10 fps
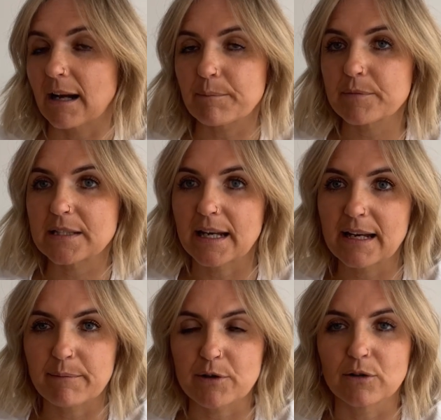
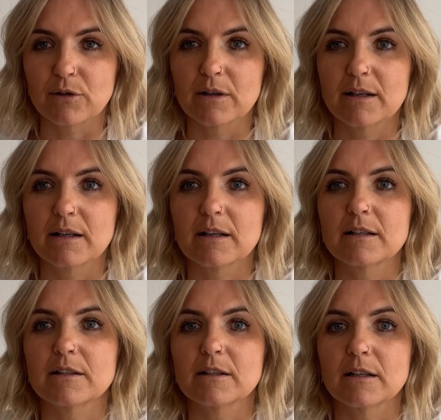up your
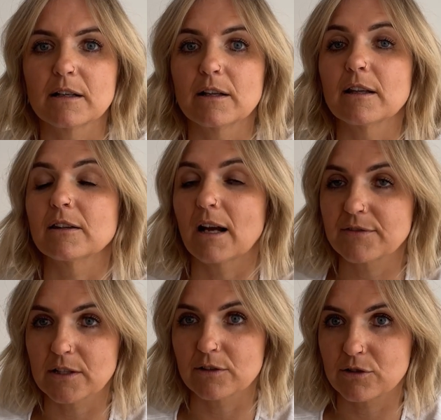lifestyle